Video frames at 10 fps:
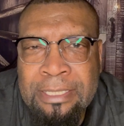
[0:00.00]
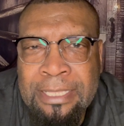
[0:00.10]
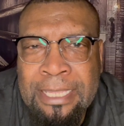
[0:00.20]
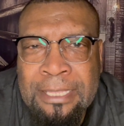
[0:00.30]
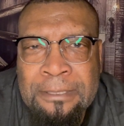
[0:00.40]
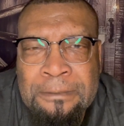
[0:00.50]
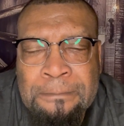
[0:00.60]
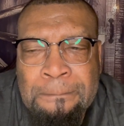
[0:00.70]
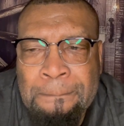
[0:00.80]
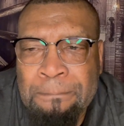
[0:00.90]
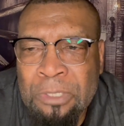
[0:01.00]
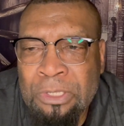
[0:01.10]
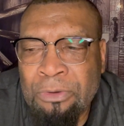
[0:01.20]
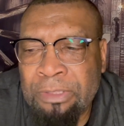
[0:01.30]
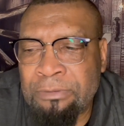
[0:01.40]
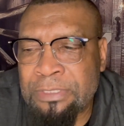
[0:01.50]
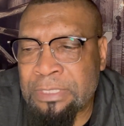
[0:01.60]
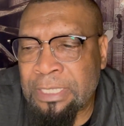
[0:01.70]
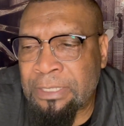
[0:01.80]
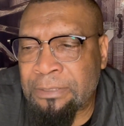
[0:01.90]
And, you know, it was
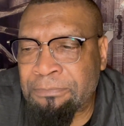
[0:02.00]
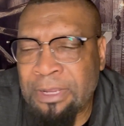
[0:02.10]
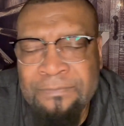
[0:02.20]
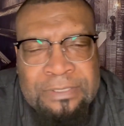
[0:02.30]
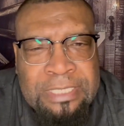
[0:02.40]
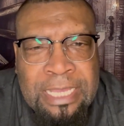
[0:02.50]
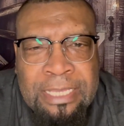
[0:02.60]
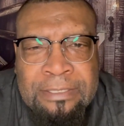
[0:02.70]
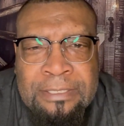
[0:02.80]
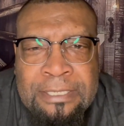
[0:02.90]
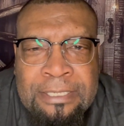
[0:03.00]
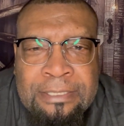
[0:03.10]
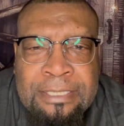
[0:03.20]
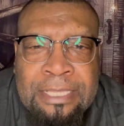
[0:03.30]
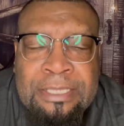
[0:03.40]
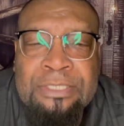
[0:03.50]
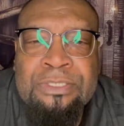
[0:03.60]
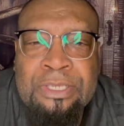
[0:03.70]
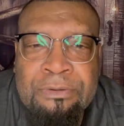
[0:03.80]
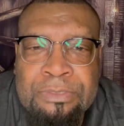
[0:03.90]
uh, prophesied that
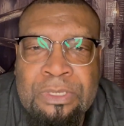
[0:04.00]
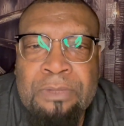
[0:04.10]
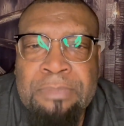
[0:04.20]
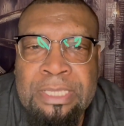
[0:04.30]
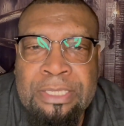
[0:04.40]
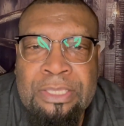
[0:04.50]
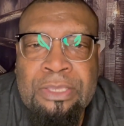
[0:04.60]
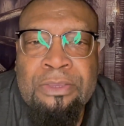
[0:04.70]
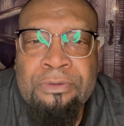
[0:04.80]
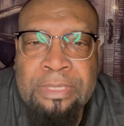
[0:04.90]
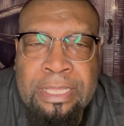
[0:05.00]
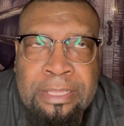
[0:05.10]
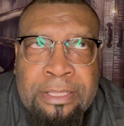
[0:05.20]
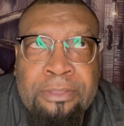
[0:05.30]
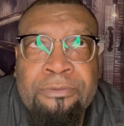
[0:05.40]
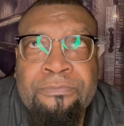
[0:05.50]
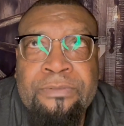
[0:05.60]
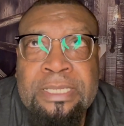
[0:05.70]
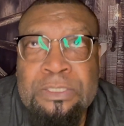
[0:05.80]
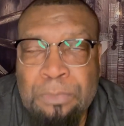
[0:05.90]
this year was going to be a year of
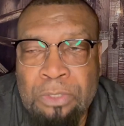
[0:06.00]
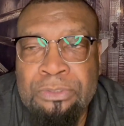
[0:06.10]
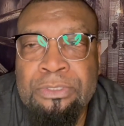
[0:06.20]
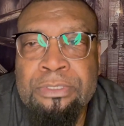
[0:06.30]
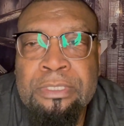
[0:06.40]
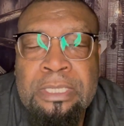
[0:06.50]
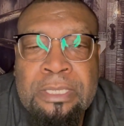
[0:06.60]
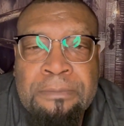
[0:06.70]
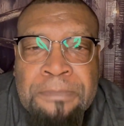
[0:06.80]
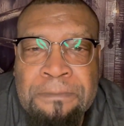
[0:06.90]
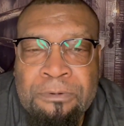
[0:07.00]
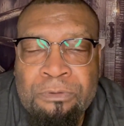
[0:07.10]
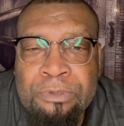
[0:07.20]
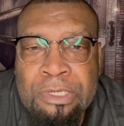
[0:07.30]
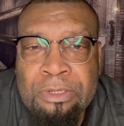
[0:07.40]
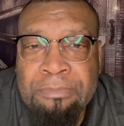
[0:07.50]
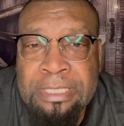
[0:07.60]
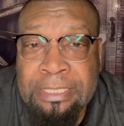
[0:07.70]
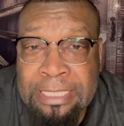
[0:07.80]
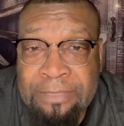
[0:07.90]
exposure. People were going to
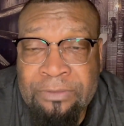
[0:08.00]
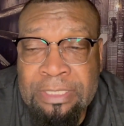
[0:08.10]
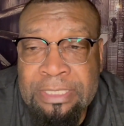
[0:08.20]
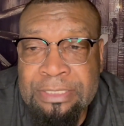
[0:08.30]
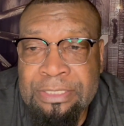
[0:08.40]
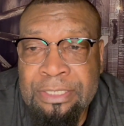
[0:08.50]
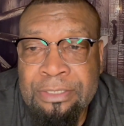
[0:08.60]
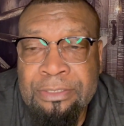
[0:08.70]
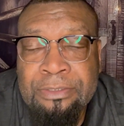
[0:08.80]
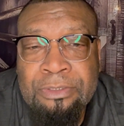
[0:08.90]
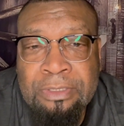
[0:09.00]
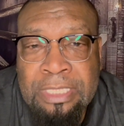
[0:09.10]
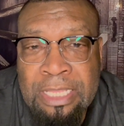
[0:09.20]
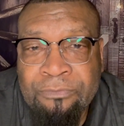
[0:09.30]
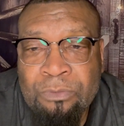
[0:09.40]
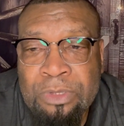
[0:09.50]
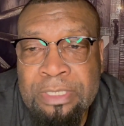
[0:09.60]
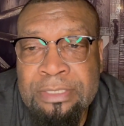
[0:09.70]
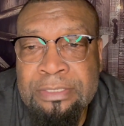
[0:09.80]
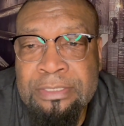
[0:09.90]
be leaving this year, your loved
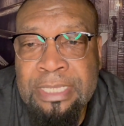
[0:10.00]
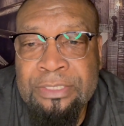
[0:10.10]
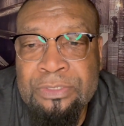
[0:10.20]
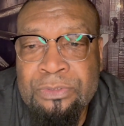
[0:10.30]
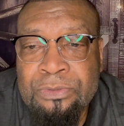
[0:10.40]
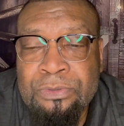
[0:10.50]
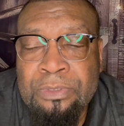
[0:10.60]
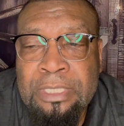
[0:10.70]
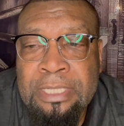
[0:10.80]
ones that you